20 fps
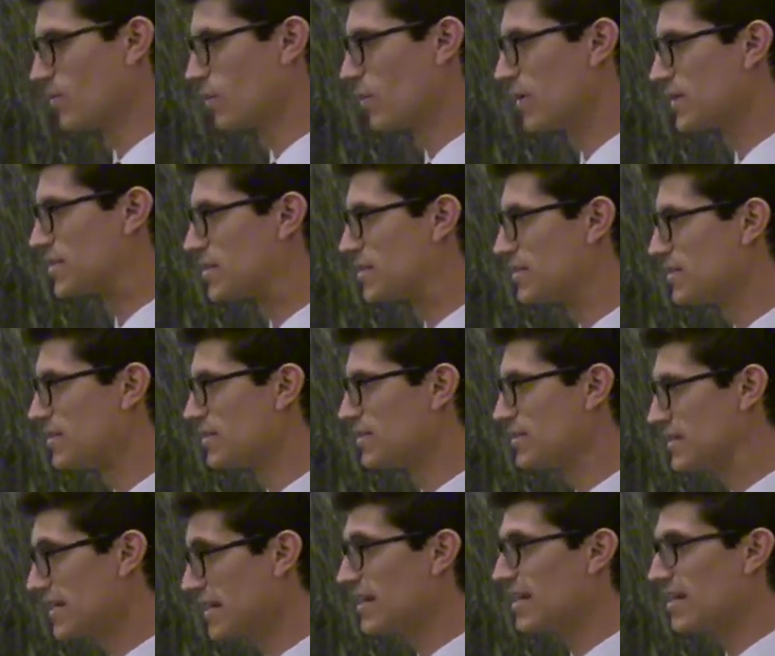which
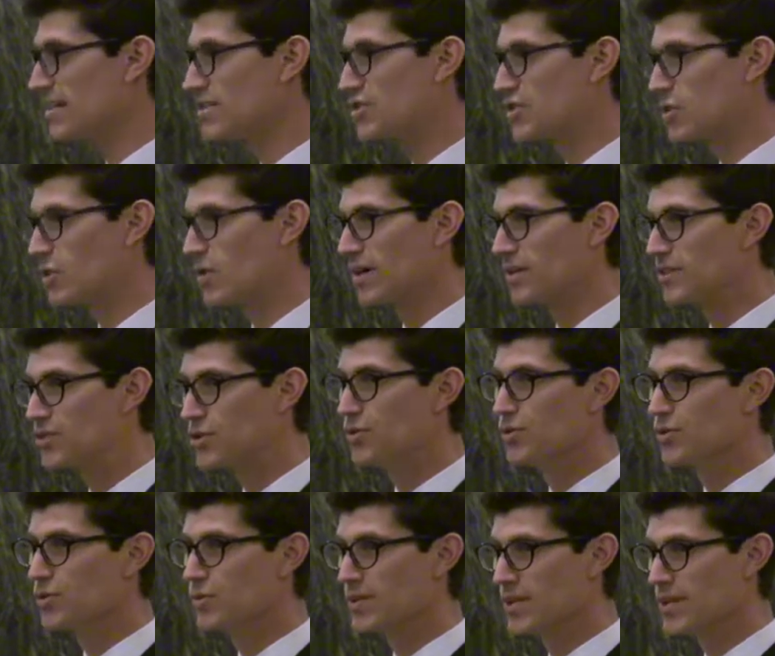did enjoy 2
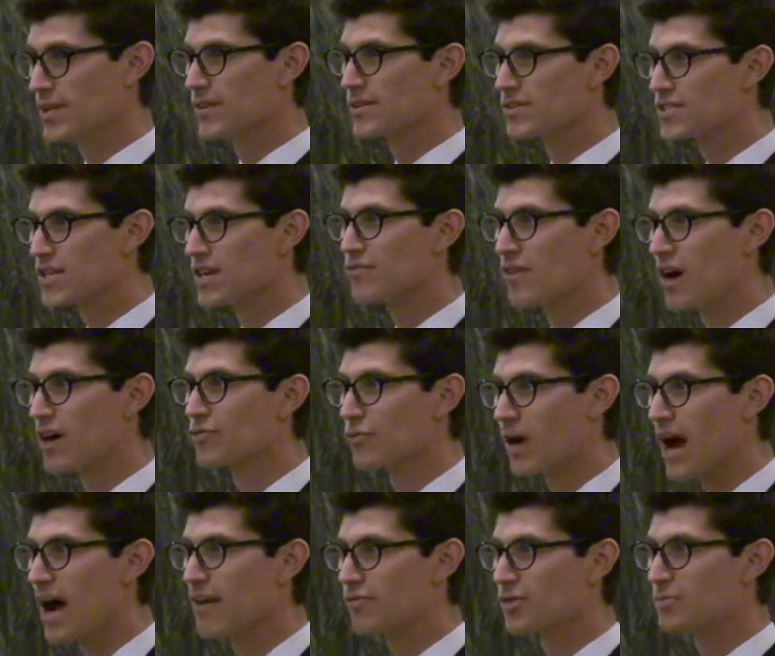years of
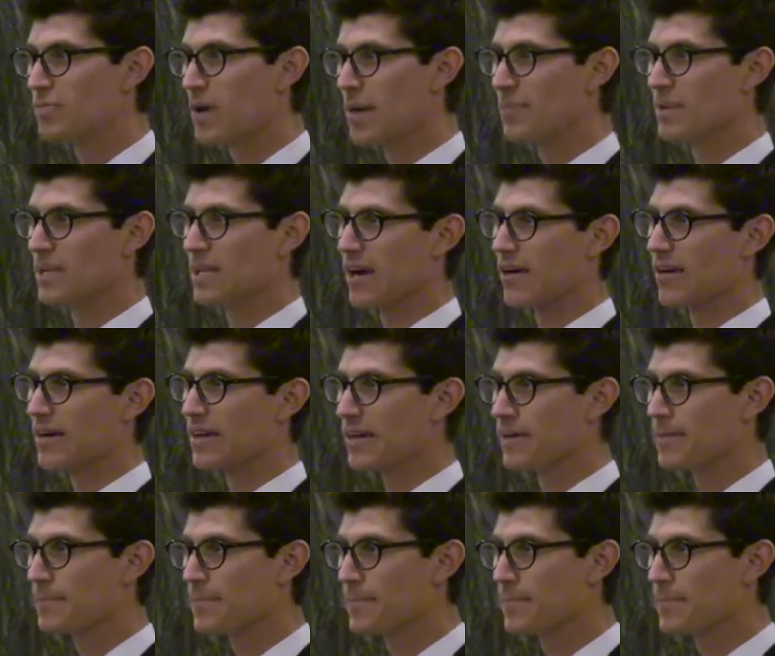unrivaled popularity.